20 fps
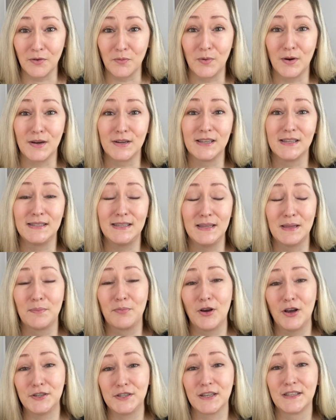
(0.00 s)
work to see the
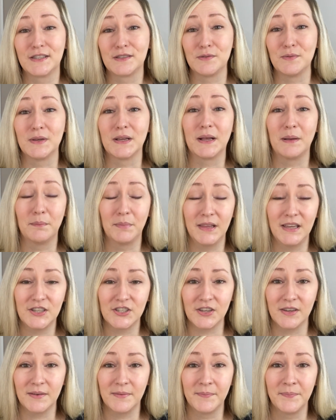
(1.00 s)
projects through to
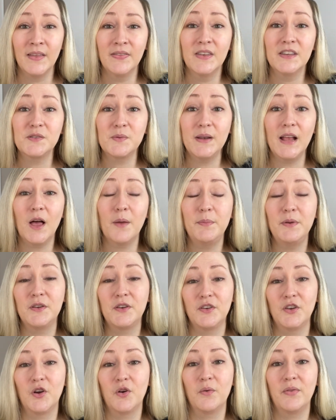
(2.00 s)
completion. This would help you
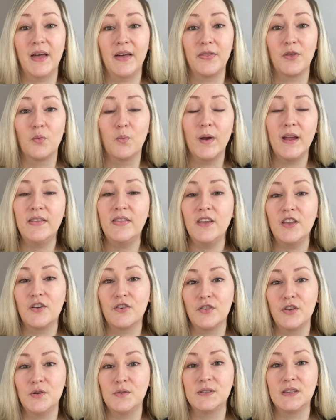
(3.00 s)
to know that the way that
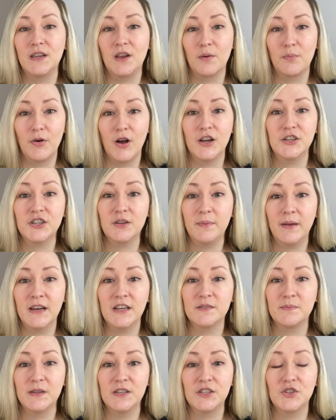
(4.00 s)
you're using your project
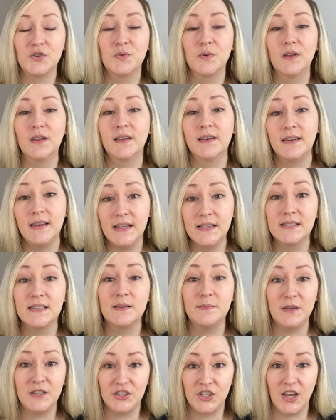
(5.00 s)
management tool needs to
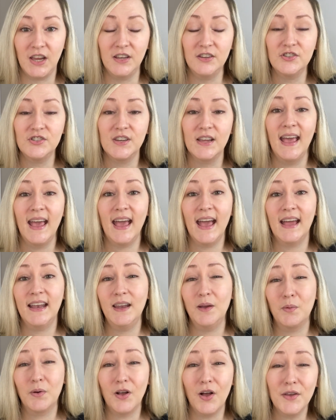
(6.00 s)
be changed, and
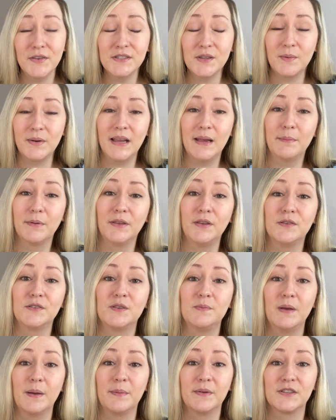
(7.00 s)
it would also enable you
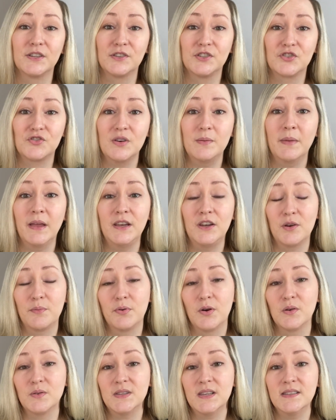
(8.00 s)
to be able to streamline your
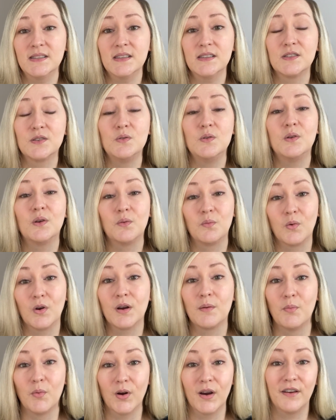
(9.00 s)
processes so you can
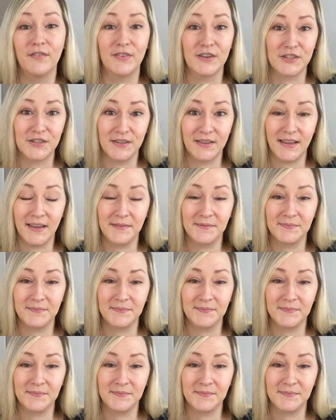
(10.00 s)
work more efficiently.